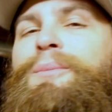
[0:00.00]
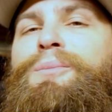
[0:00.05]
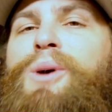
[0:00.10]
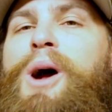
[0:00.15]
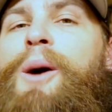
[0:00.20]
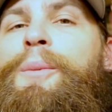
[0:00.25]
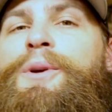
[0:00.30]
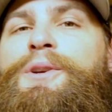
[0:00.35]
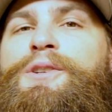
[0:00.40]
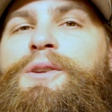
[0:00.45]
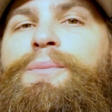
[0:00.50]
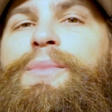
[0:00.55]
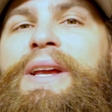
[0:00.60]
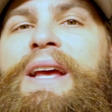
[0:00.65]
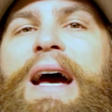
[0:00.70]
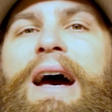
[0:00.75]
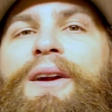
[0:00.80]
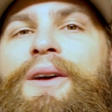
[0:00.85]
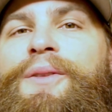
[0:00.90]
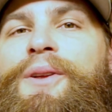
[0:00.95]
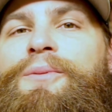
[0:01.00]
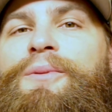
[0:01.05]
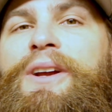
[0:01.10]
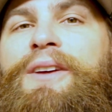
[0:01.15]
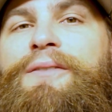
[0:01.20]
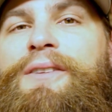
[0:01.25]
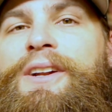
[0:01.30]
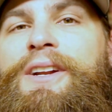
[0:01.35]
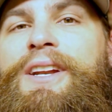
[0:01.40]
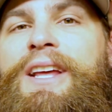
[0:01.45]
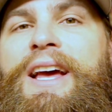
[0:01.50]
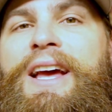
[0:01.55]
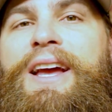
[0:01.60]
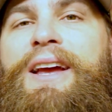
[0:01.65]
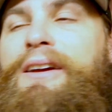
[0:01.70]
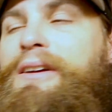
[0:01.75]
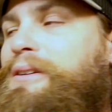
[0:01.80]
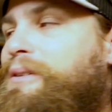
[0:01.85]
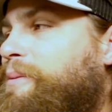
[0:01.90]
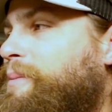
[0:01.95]
Probably should be out on the river
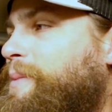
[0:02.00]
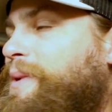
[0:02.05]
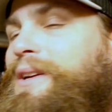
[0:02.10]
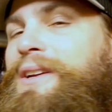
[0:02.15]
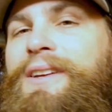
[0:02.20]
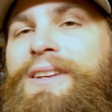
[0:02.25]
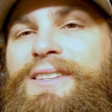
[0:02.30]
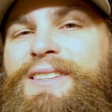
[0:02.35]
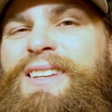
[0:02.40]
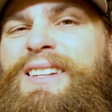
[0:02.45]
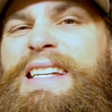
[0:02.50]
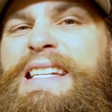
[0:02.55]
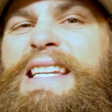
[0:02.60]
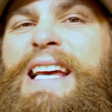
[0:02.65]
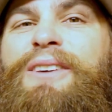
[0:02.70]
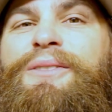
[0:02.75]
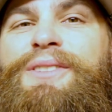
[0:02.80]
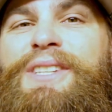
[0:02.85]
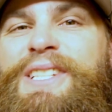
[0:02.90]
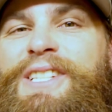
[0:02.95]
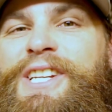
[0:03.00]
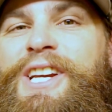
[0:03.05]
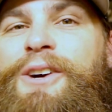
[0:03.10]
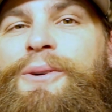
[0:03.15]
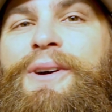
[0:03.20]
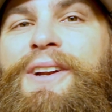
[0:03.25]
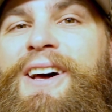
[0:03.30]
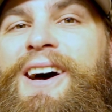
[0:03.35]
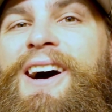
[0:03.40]
today because the delta's going